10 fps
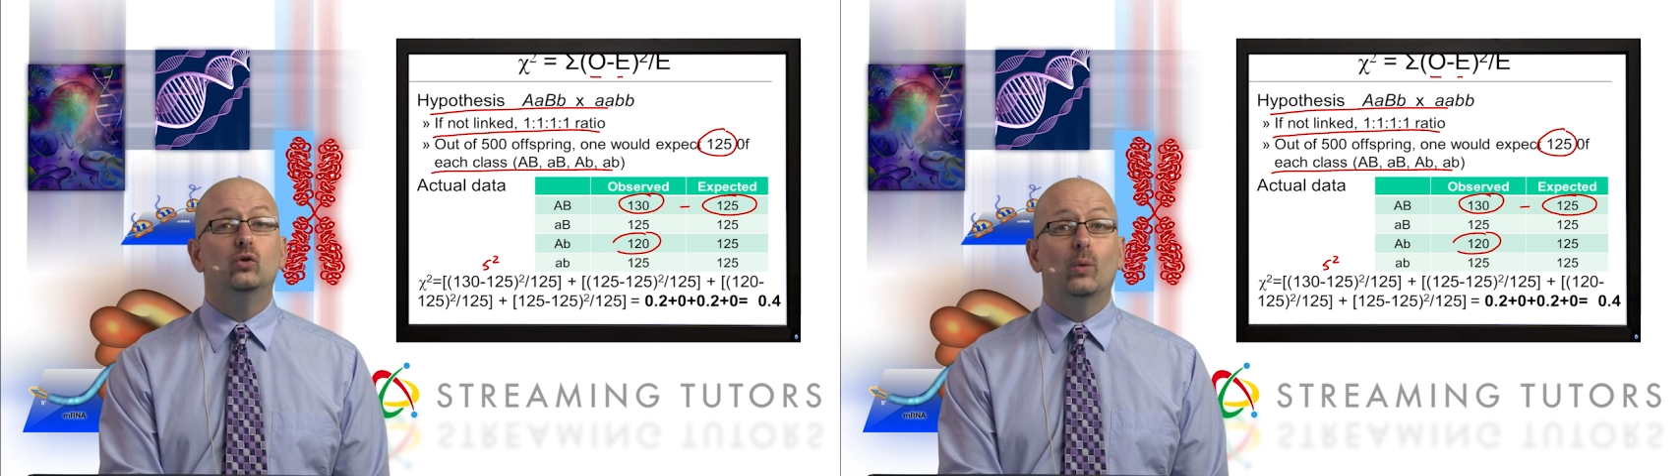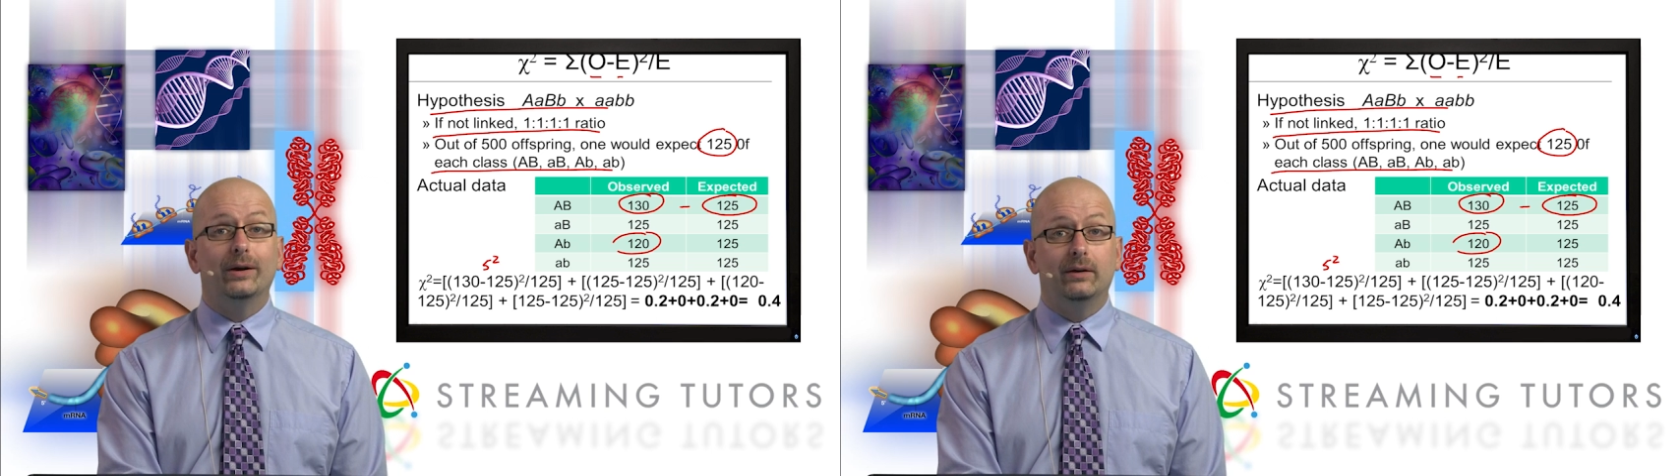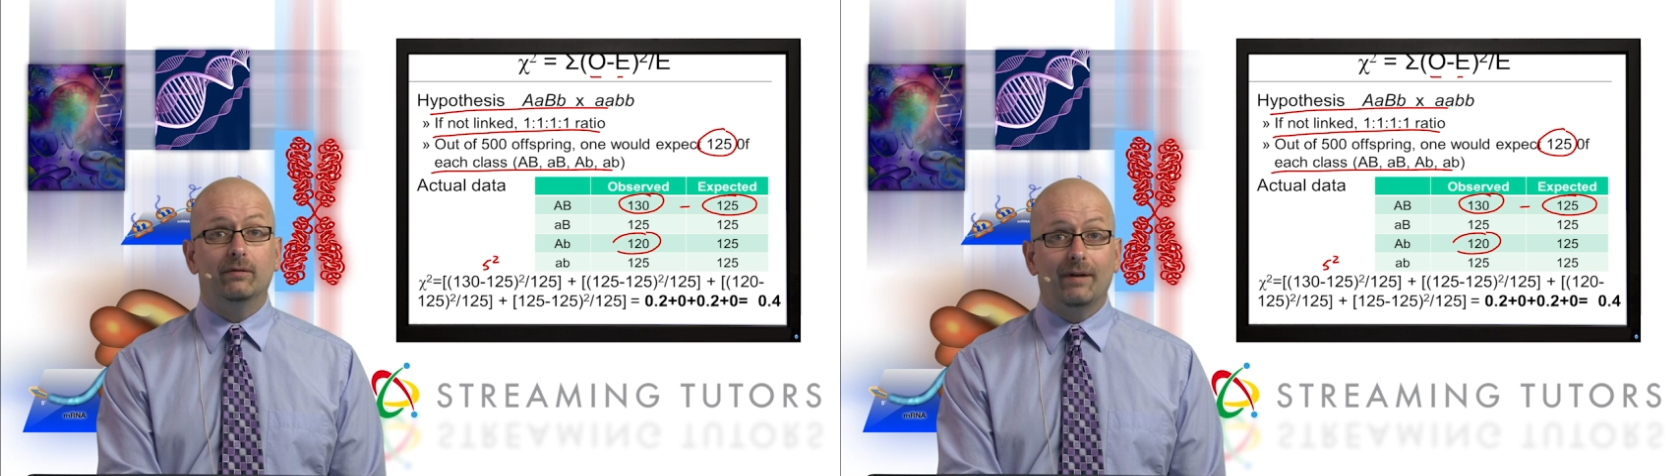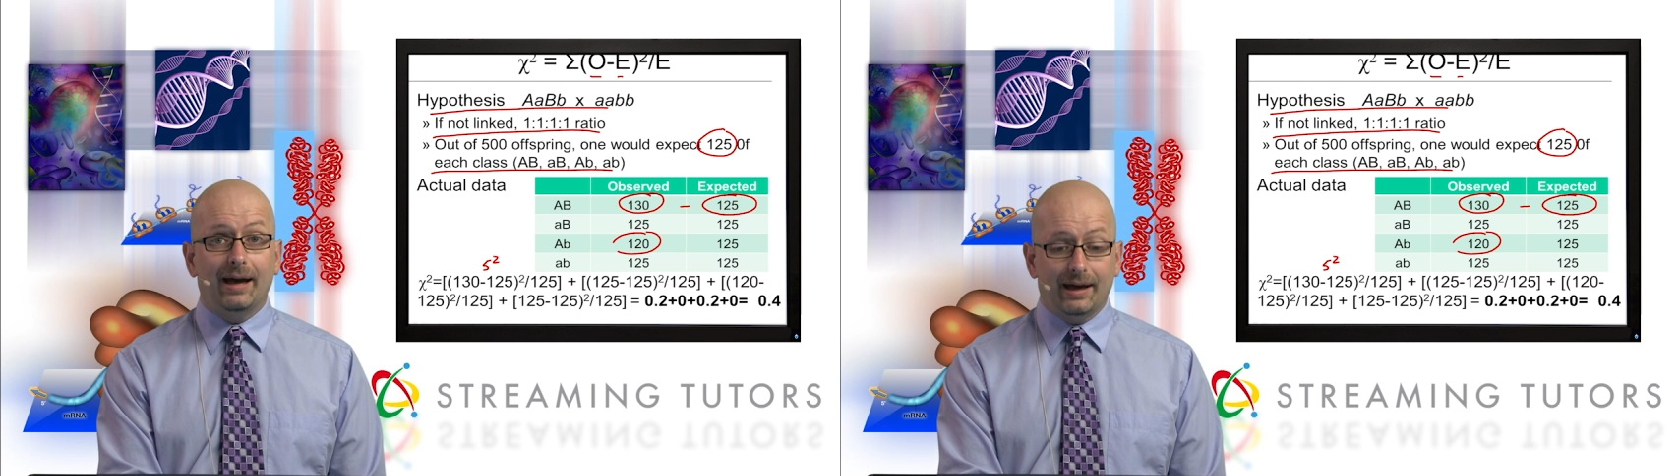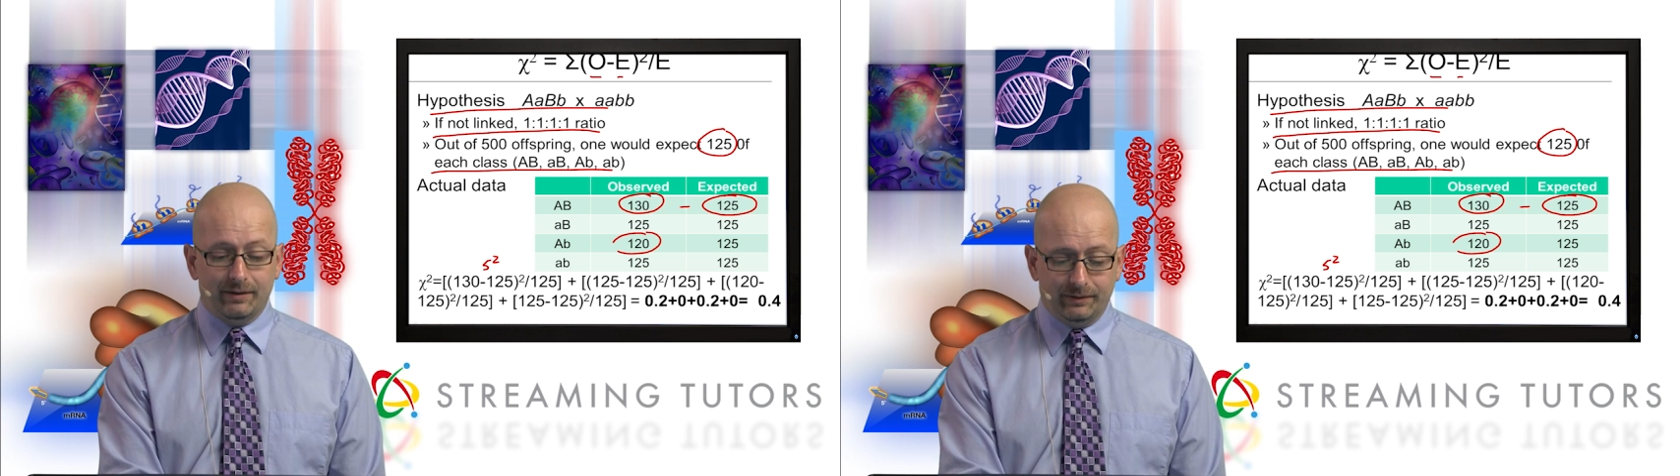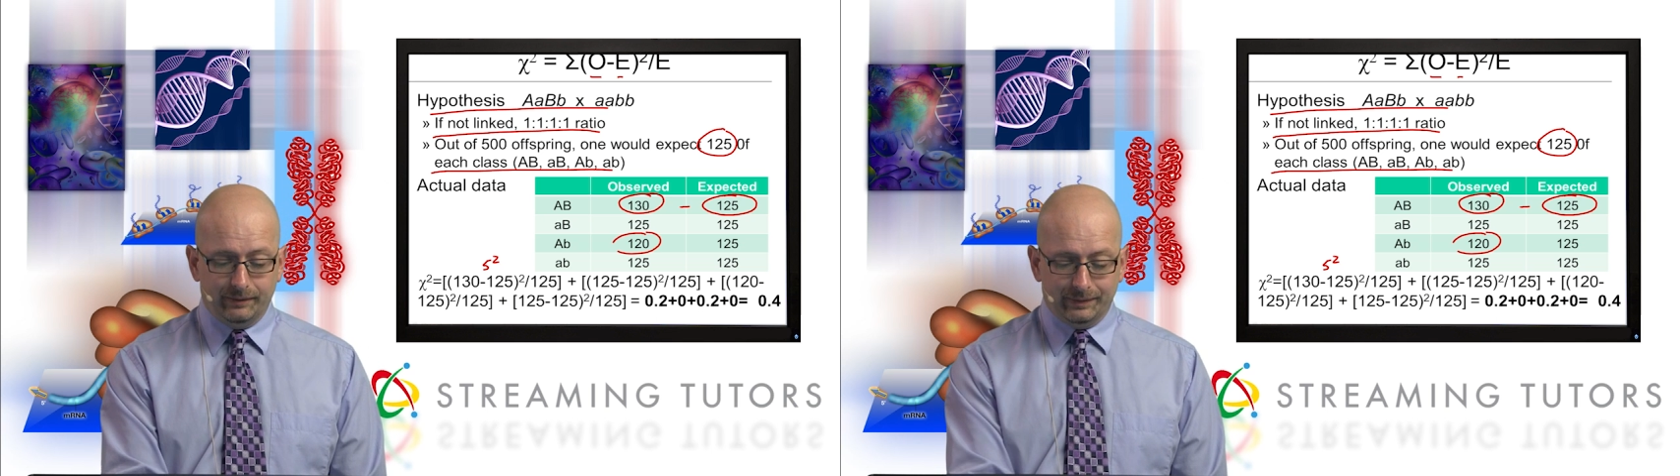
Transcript: 25,